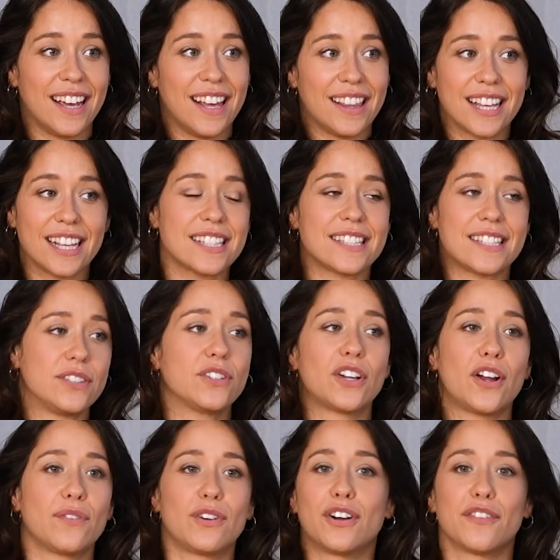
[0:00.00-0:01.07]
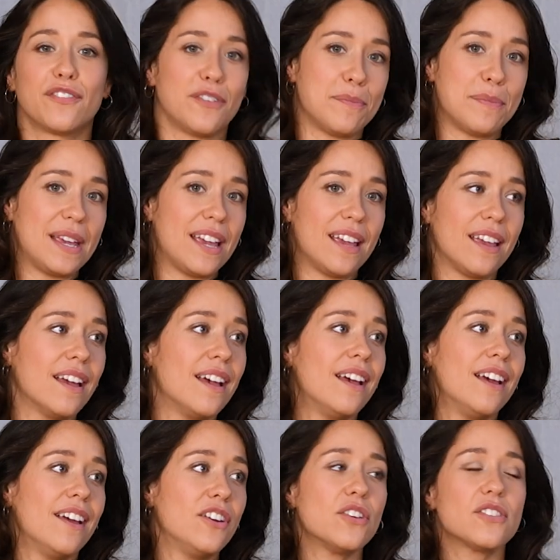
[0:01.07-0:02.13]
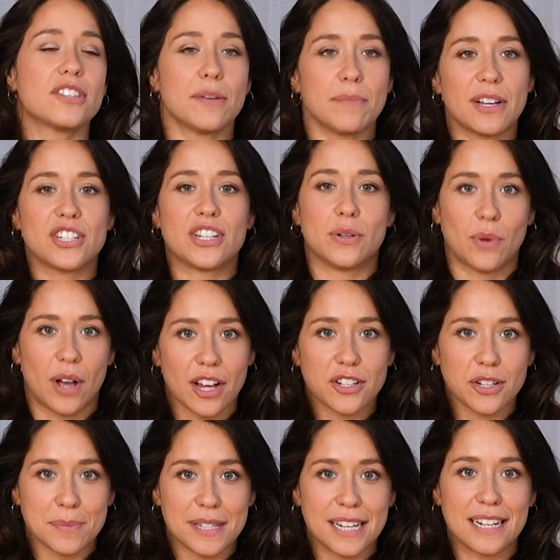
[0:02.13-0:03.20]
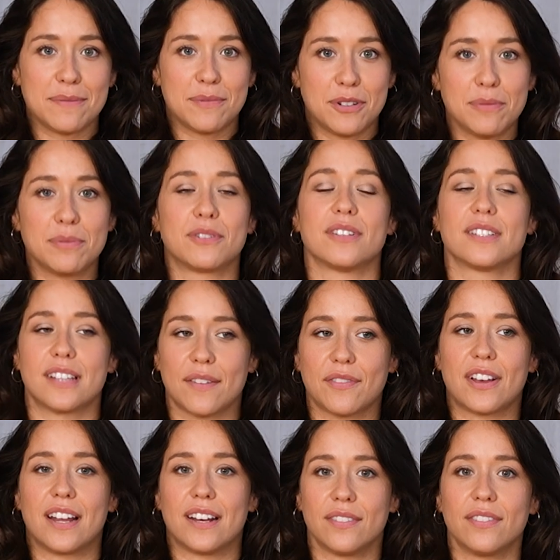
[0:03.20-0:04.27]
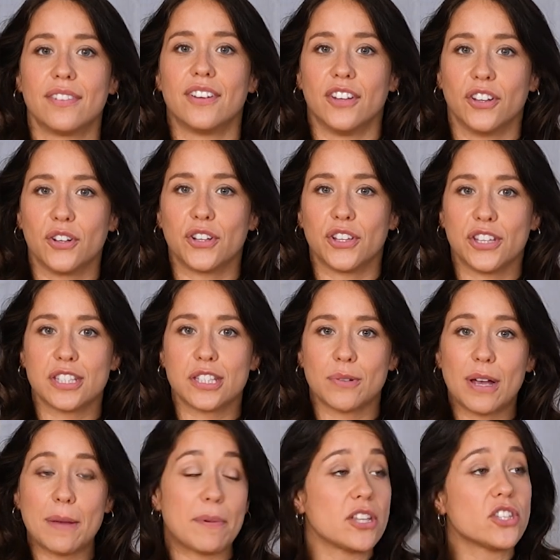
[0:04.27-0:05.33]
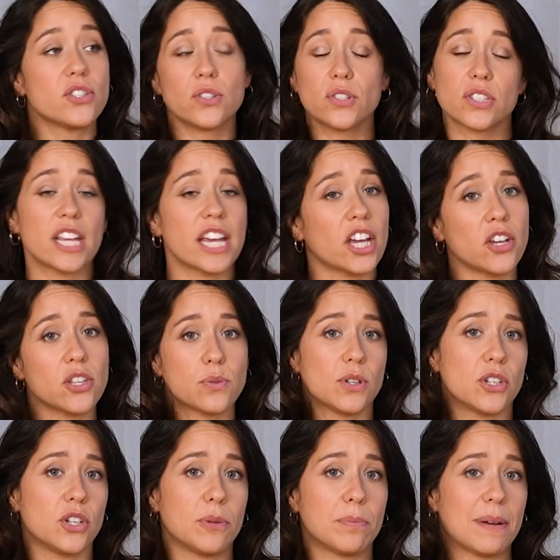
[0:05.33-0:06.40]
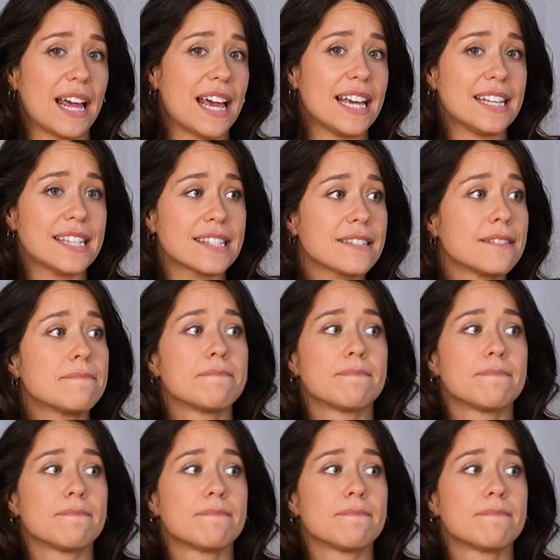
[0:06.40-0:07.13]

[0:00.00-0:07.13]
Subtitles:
Things still go wrong for me, not so much in workshops anymore because I've kind of got used to it, but as soon as I go to a new place,